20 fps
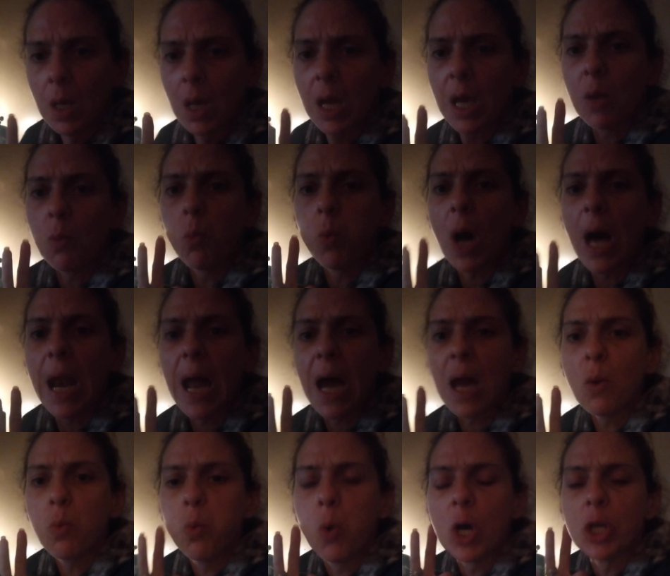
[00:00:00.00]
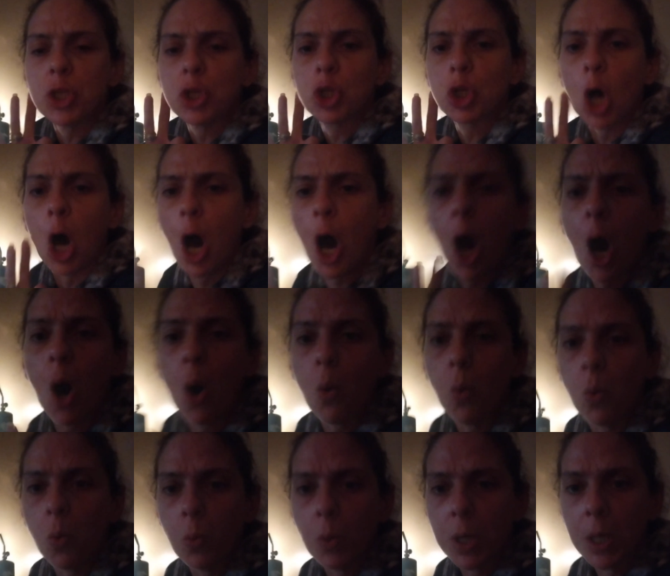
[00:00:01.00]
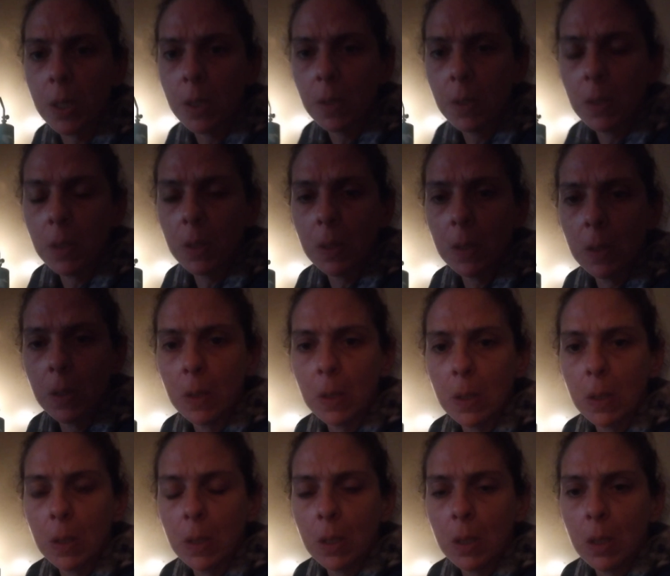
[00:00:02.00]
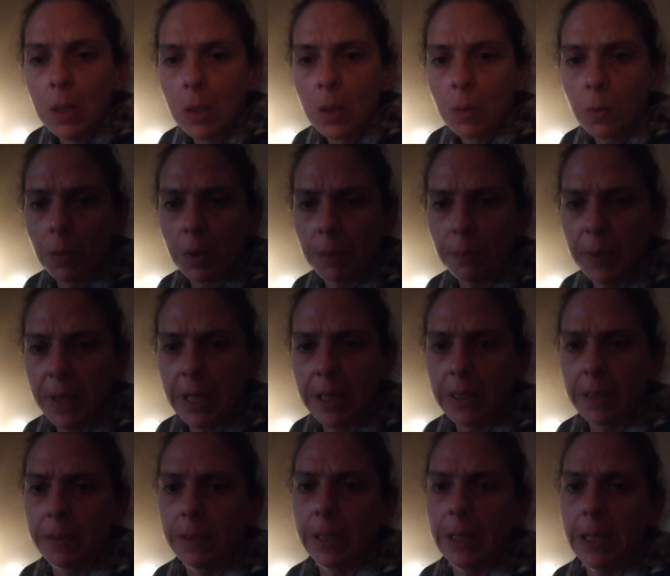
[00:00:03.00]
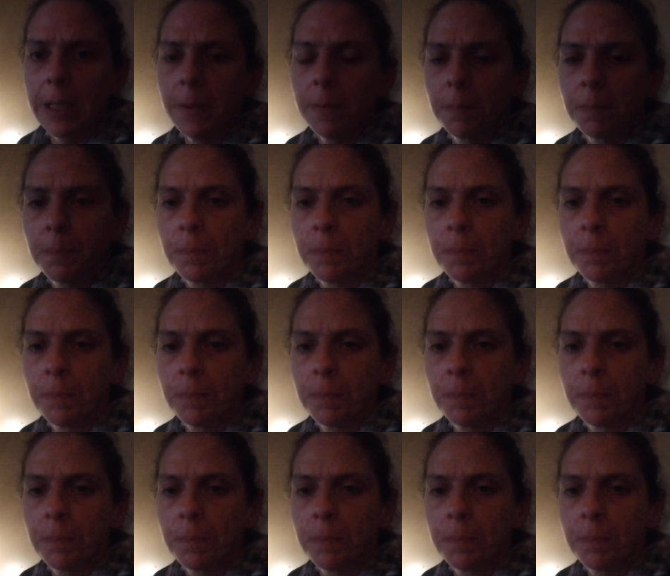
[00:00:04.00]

And what I was told repeatedly,